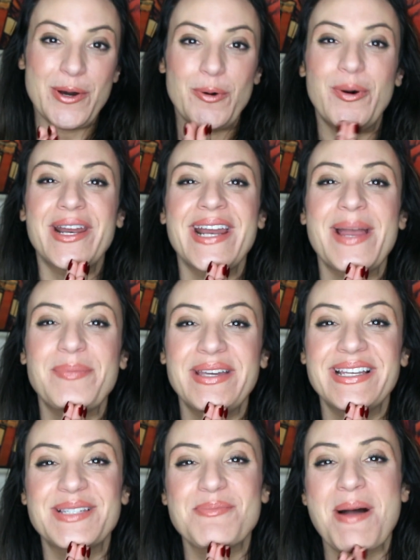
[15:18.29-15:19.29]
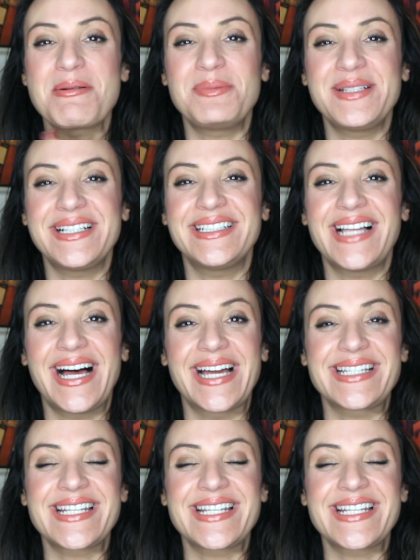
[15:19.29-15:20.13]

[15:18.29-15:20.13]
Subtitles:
What did I miss? Probably a lot.